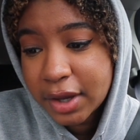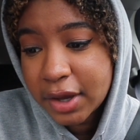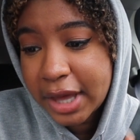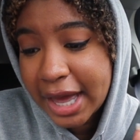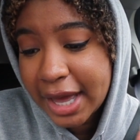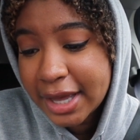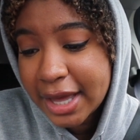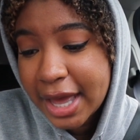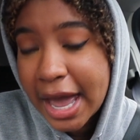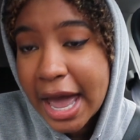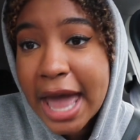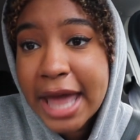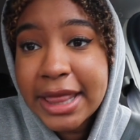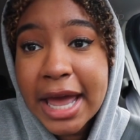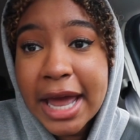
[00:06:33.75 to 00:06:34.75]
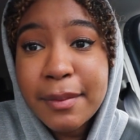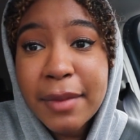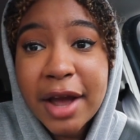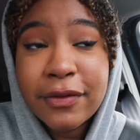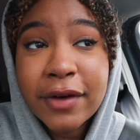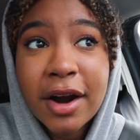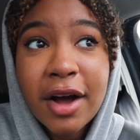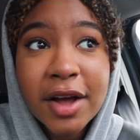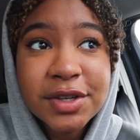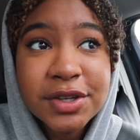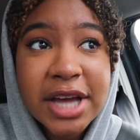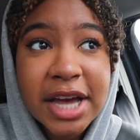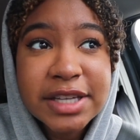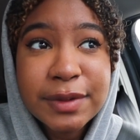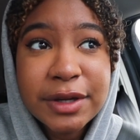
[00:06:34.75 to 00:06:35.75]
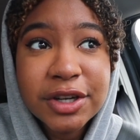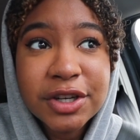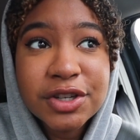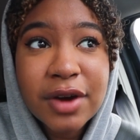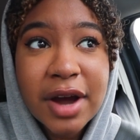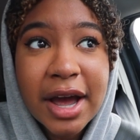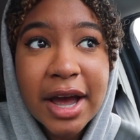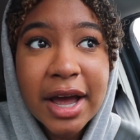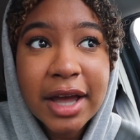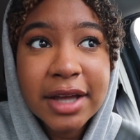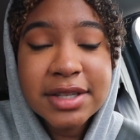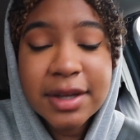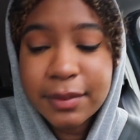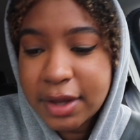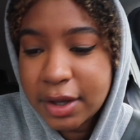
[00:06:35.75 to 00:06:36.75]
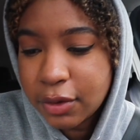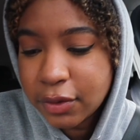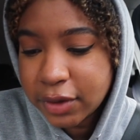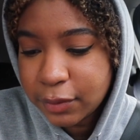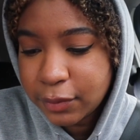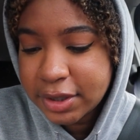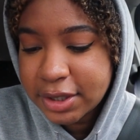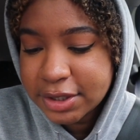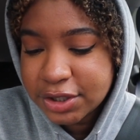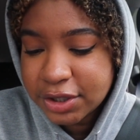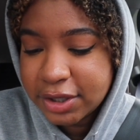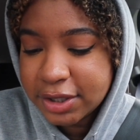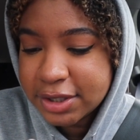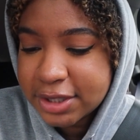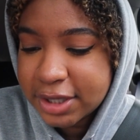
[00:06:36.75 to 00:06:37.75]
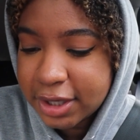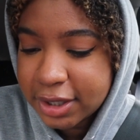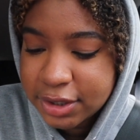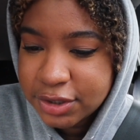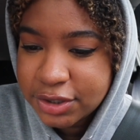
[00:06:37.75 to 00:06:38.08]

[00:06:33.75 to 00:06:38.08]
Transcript: Okay, and then my friend also texted me to try something. Hold on, what did Jillian say?